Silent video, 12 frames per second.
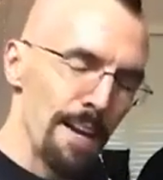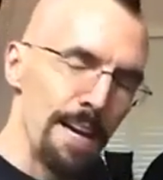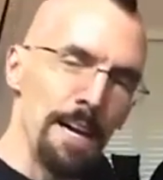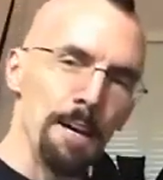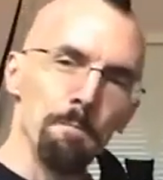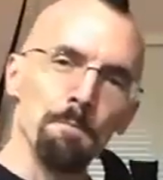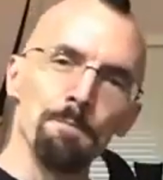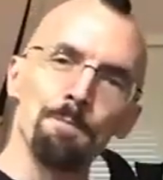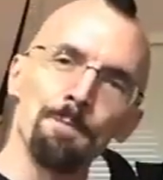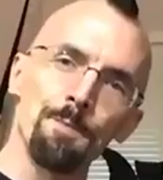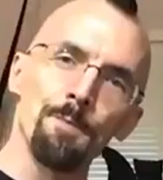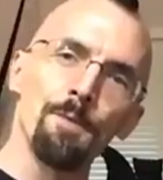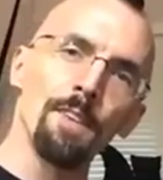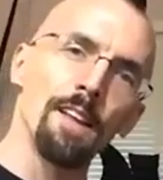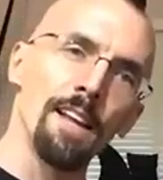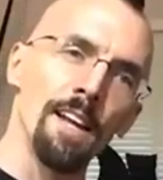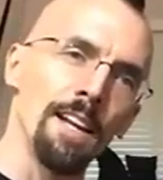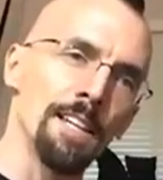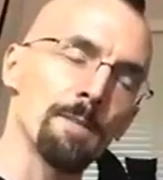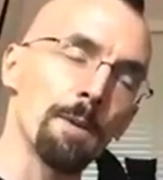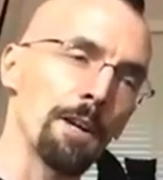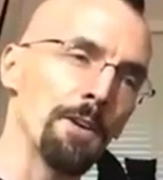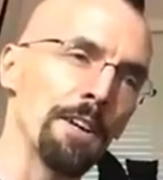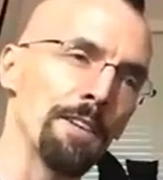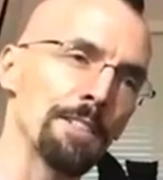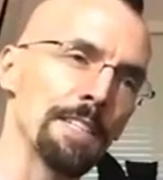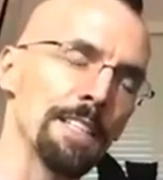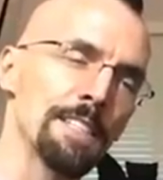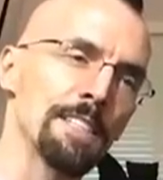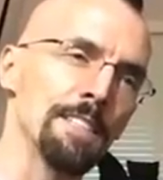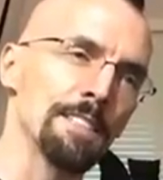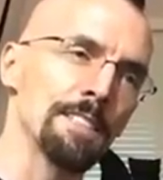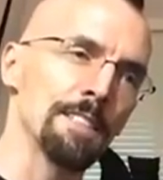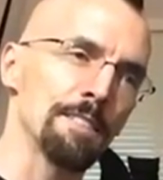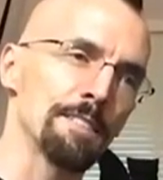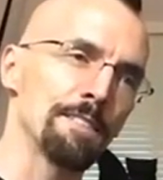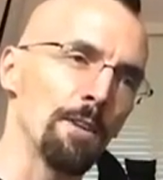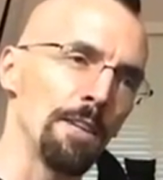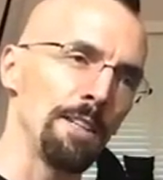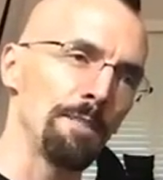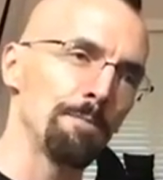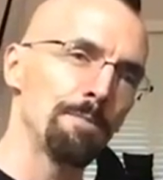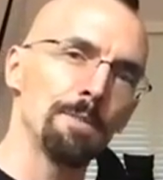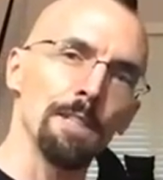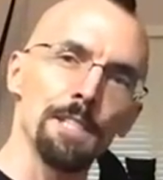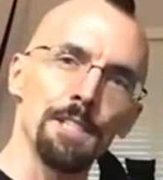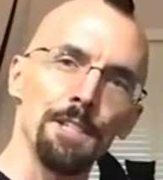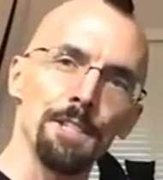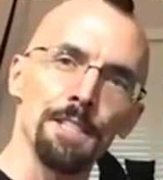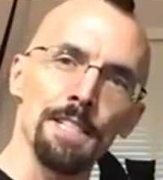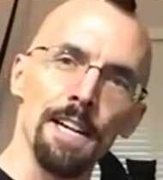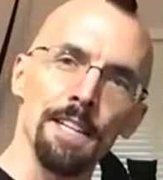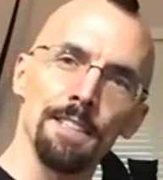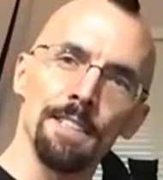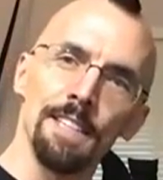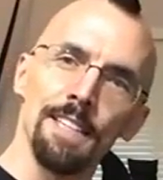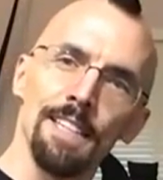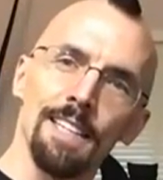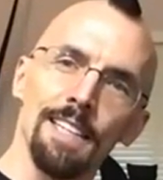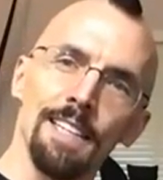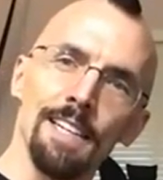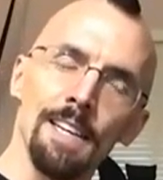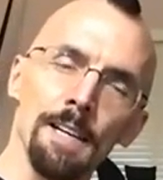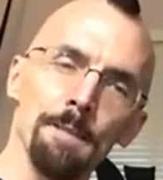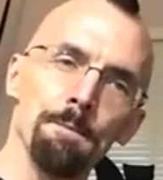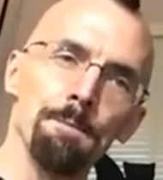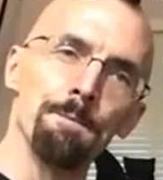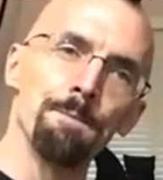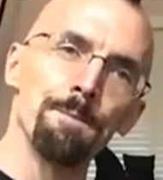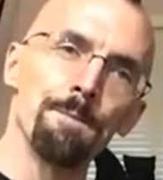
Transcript: And it's been going ever since. So it's 40 plus years now.